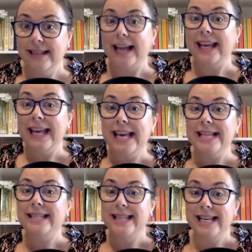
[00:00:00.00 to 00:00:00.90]
Like,
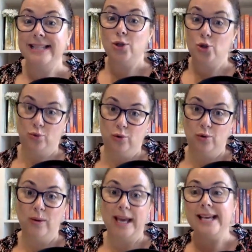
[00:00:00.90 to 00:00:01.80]
is this
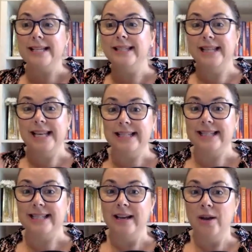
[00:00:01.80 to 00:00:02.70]
true? Is
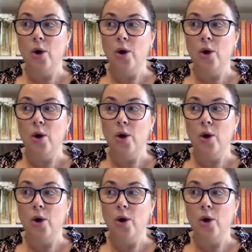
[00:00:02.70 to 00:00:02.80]
this